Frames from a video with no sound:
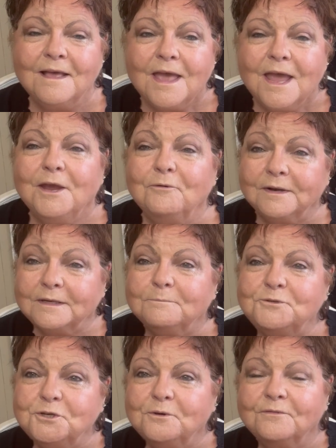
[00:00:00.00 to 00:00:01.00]
he rigged up
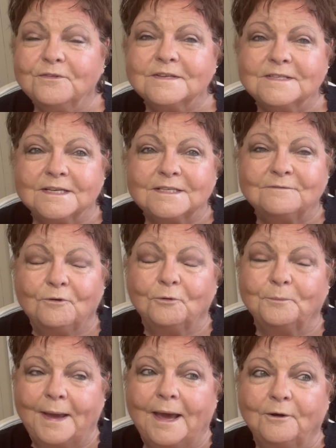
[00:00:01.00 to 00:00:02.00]
2 of the
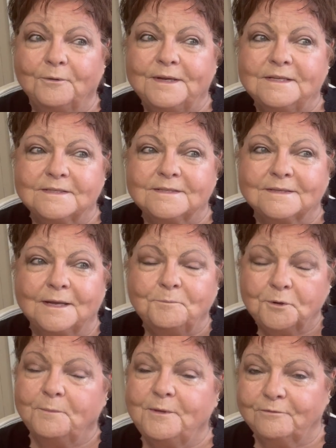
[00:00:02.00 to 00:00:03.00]
6-volt batteries and
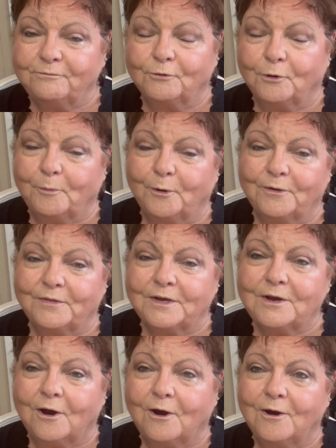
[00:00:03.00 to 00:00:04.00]
put them in the floorboard of the
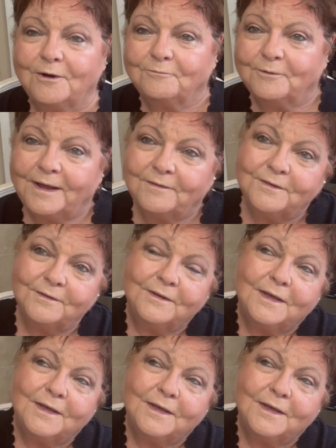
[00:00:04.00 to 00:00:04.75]
car and ran the